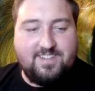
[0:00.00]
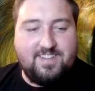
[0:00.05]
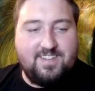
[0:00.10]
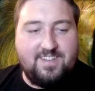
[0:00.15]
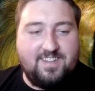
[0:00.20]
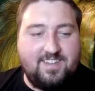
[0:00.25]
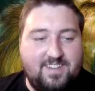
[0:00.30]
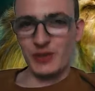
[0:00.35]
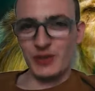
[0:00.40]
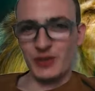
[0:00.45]
I
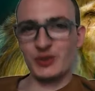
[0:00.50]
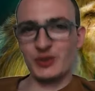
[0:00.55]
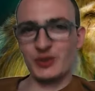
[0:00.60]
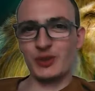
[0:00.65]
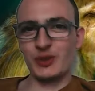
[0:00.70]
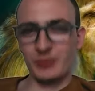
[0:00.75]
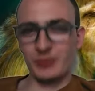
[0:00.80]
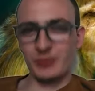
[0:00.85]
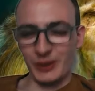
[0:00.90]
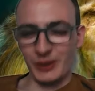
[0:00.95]
heard he was a
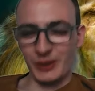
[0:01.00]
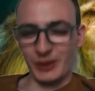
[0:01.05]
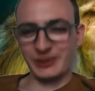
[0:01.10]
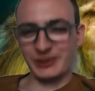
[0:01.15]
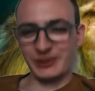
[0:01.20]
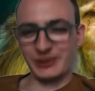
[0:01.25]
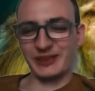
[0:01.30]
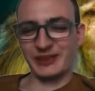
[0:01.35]
good bloke.